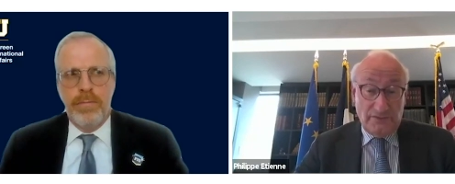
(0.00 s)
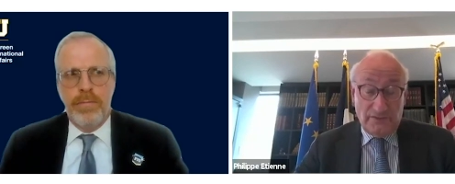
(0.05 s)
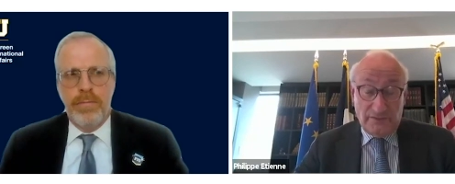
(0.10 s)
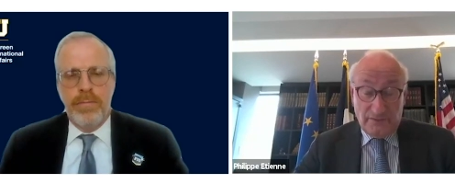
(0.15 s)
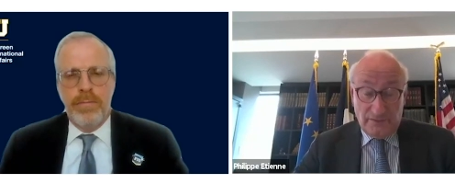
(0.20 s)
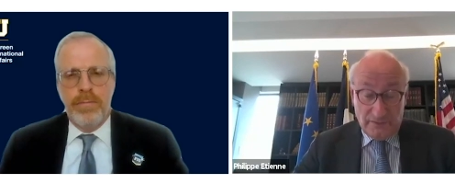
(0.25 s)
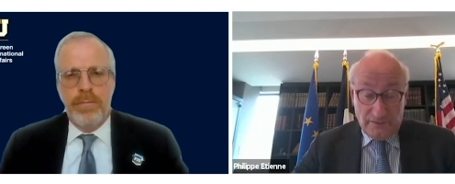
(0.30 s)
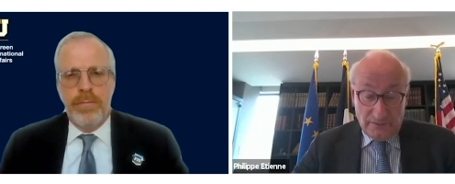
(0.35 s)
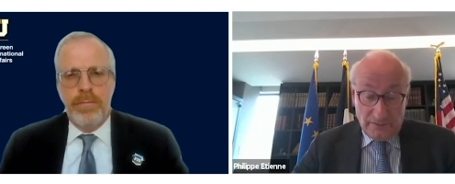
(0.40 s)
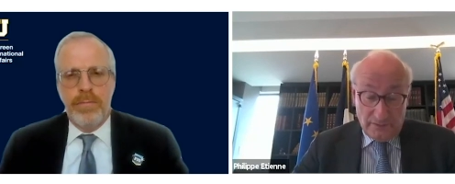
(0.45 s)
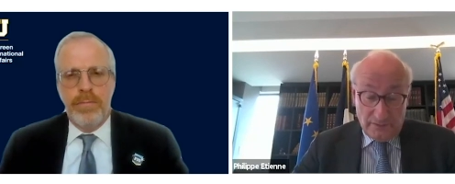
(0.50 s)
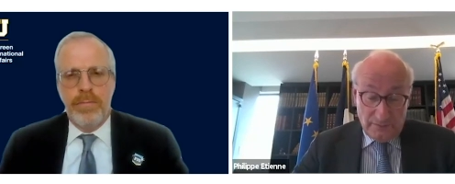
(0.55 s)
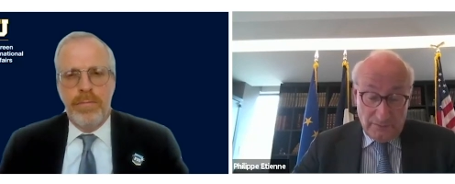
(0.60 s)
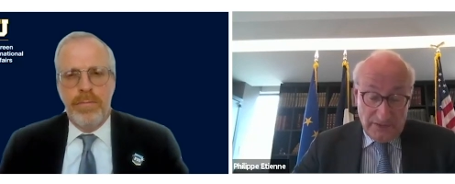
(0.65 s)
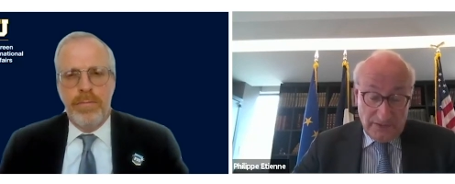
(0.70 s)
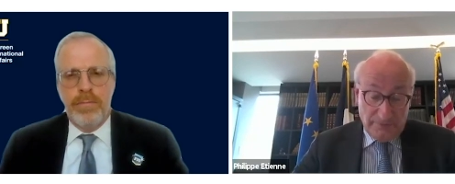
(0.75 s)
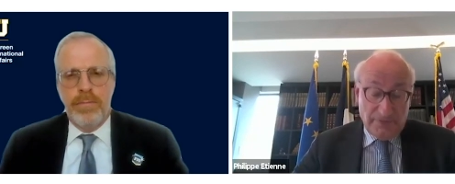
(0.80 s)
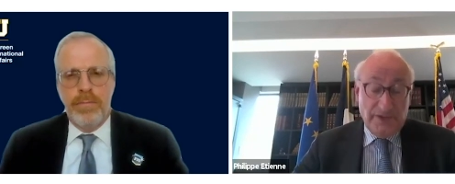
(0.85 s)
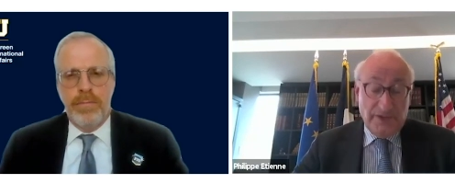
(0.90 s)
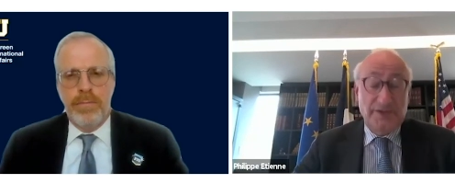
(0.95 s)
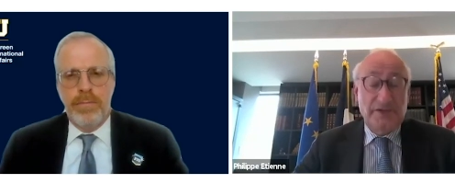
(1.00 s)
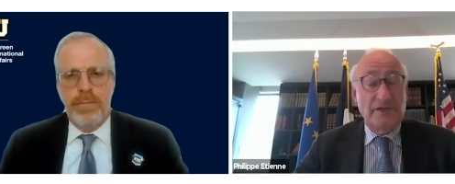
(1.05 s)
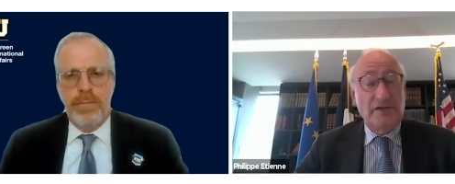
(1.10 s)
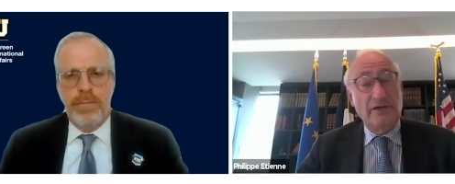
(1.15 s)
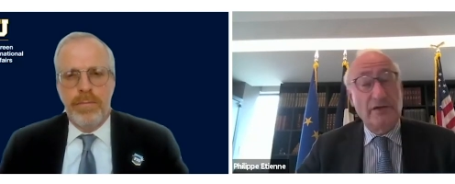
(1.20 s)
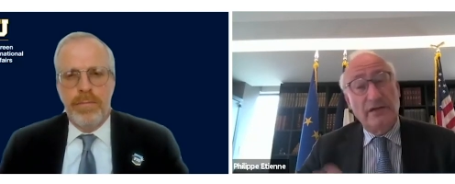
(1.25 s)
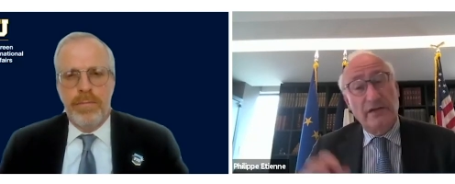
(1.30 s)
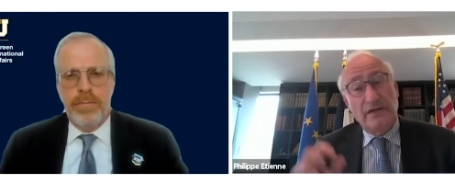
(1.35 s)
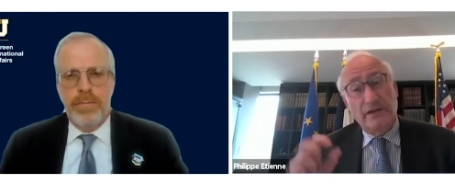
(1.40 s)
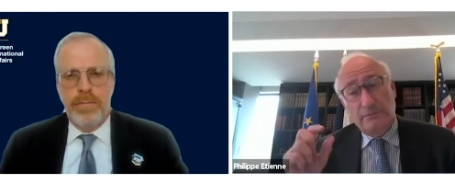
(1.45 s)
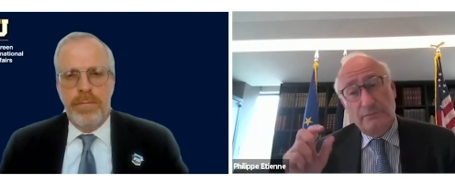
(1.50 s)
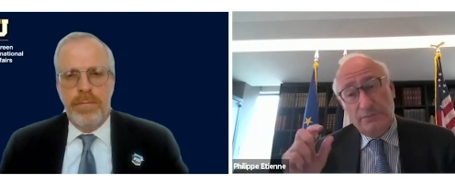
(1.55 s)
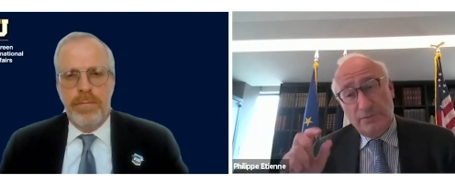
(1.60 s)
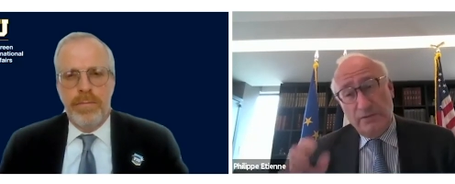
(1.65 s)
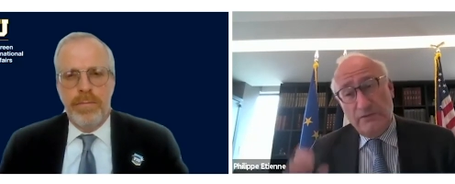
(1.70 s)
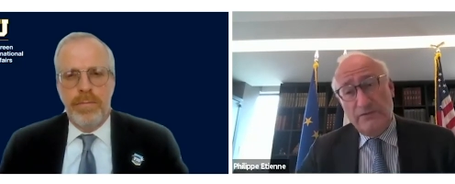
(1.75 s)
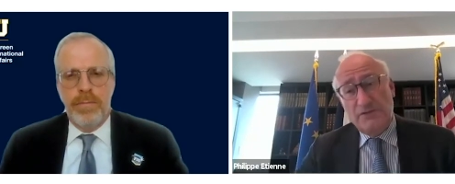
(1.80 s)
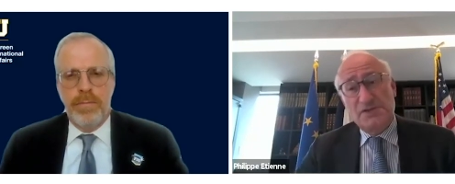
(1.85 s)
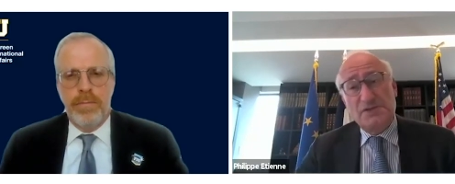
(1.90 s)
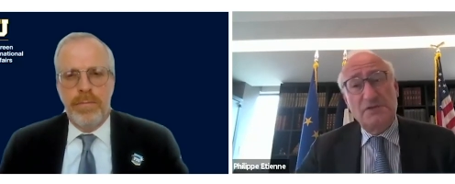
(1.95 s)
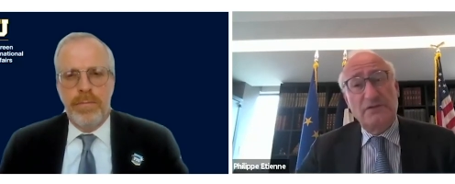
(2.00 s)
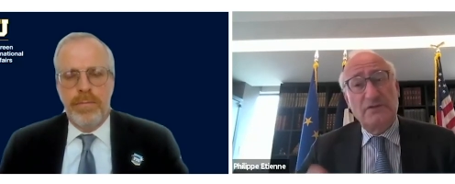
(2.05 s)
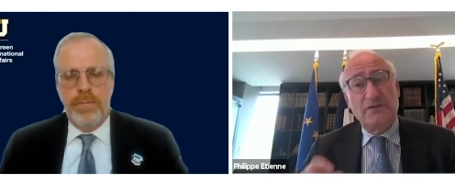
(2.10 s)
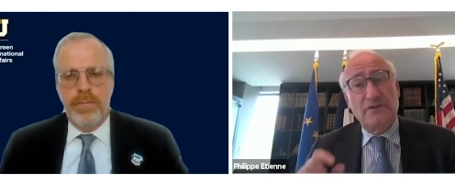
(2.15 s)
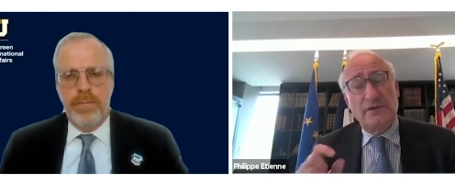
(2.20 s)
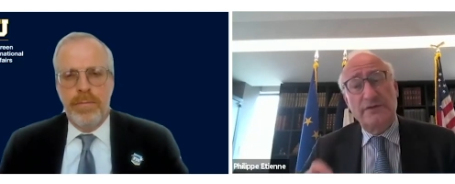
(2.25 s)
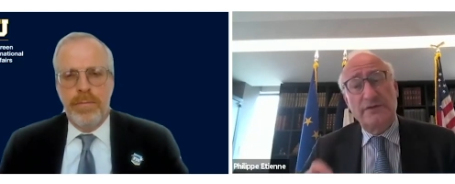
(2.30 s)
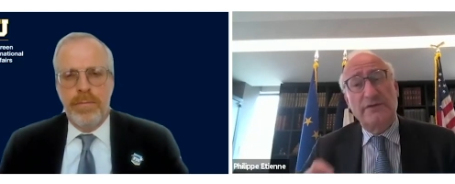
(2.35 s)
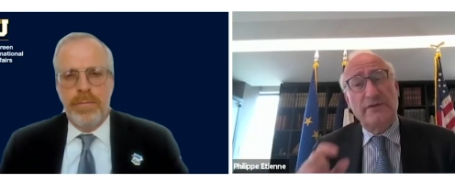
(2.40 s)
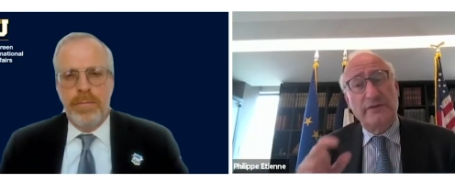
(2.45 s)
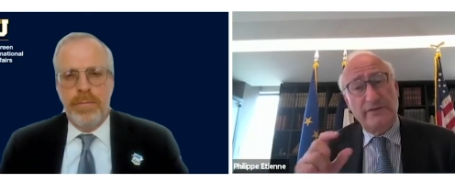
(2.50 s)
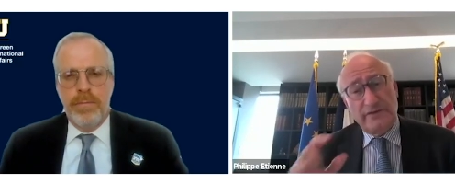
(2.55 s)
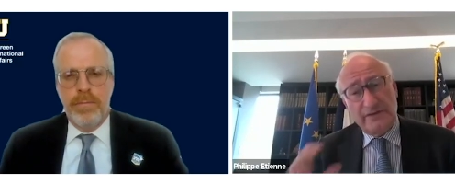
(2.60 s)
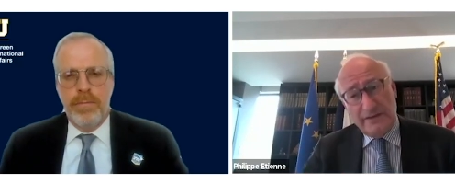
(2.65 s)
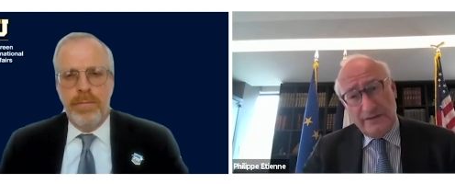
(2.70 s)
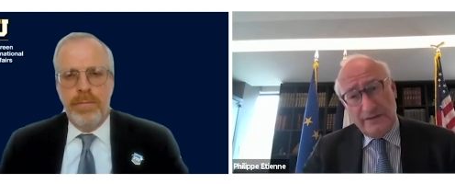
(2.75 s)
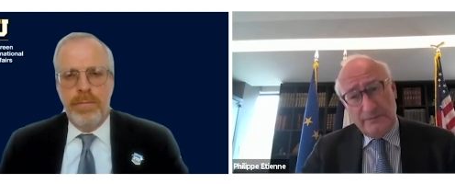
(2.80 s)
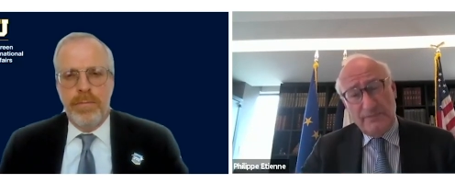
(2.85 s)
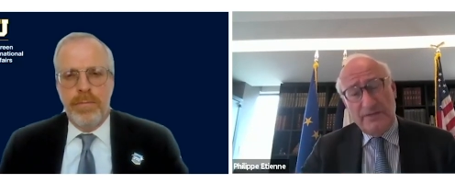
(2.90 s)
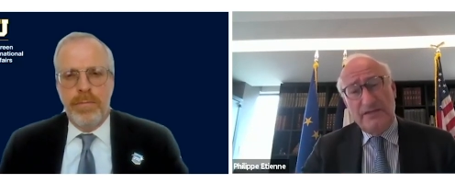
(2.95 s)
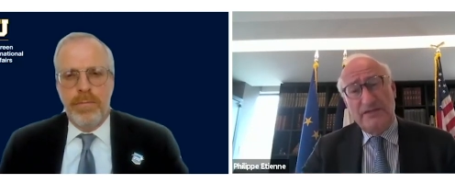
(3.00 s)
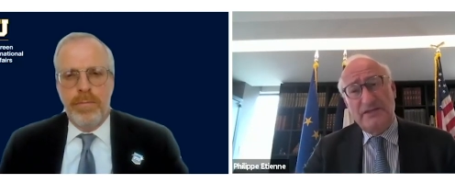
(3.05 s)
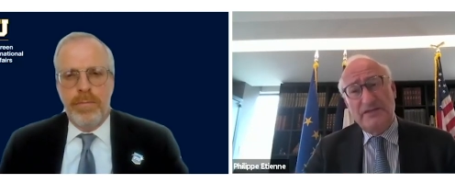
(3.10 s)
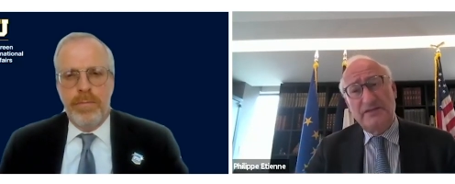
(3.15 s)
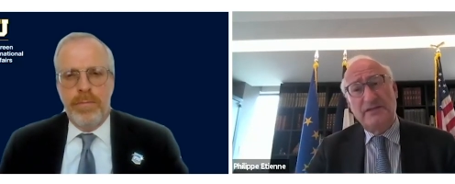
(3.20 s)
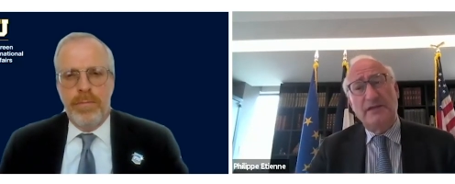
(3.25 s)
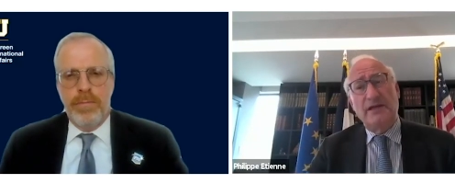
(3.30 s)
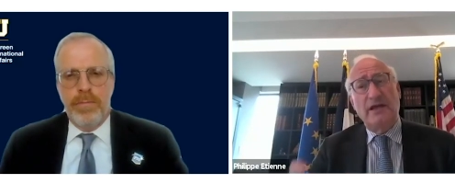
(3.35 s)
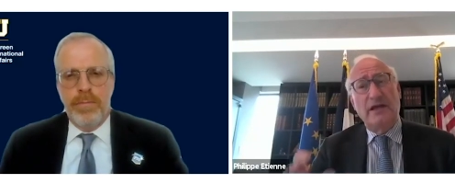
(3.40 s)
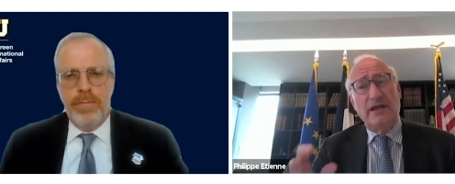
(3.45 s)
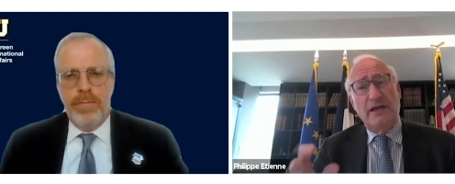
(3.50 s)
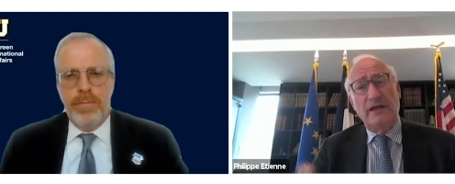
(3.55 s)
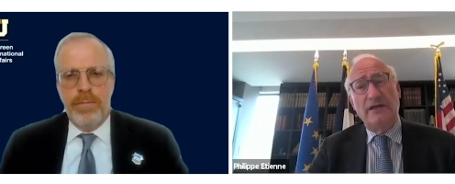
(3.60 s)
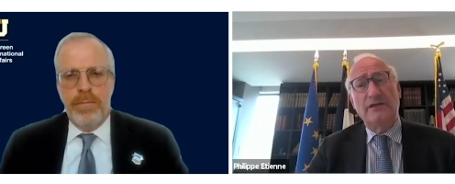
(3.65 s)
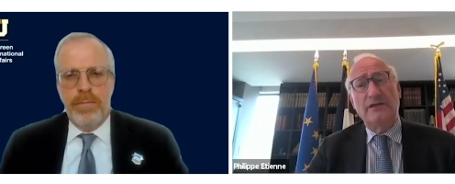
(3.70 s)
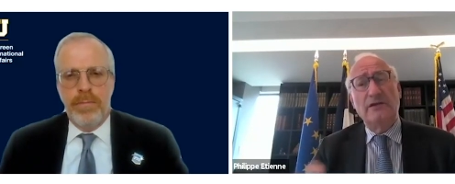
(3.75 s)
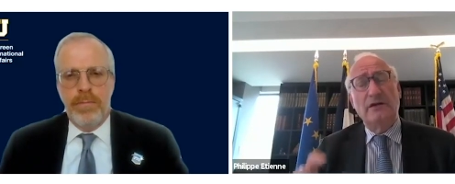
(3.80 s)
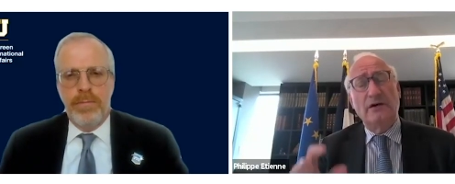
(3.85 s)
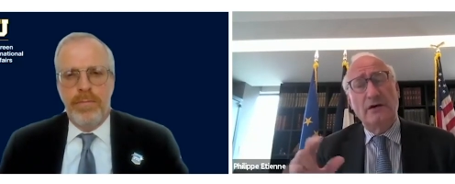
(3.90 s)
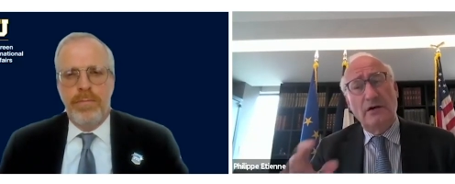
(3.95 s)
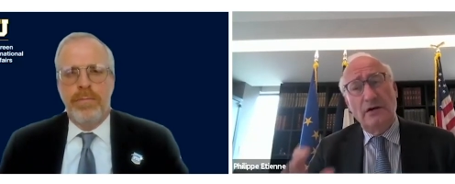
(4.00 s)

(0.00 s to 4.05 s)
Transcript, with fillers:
Speaker 1: this uh, big partner uh, provisions on sustainability and